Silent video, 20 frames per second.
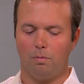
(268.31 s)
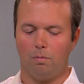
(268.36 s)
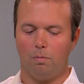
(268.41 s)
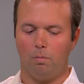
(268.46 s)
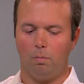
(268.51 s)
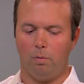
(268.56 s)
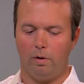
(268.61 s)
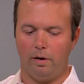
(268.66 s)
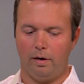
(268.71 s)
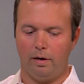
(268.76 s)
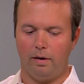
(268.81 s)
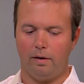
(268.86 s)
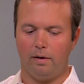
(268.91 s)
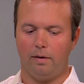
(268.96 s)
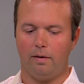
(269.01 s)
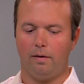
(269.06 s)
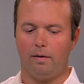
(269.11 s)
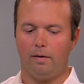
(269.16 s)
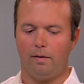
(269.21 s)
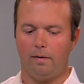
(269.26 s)

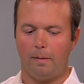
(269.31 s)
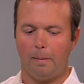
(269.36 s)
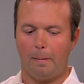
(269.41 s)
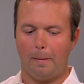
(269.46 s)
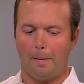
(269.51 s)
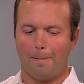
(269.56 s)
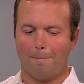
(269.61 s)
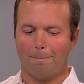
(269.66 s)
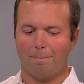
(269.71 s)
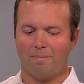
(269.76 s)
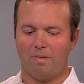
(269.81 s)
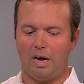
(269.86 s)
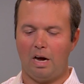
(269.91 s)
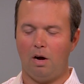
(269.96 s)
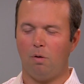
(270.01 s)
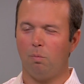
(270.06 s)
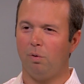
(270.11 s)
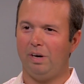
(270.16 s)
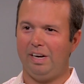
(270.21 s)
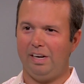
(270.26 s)
where
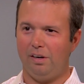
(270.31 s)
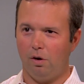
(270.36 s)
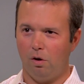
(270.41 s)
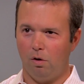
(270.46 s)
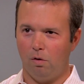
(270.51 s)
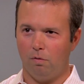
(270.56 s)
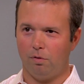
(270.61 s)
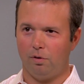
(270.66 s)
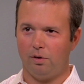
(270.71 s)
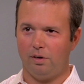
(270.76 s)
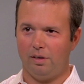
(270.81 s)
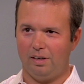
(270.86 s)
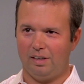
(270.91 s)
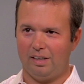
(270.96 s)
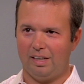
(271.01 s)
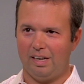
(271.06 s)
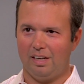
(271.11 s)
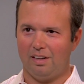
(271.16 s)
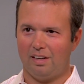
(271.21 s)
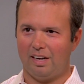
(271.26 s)
I'll read over it
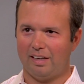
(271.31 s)
again.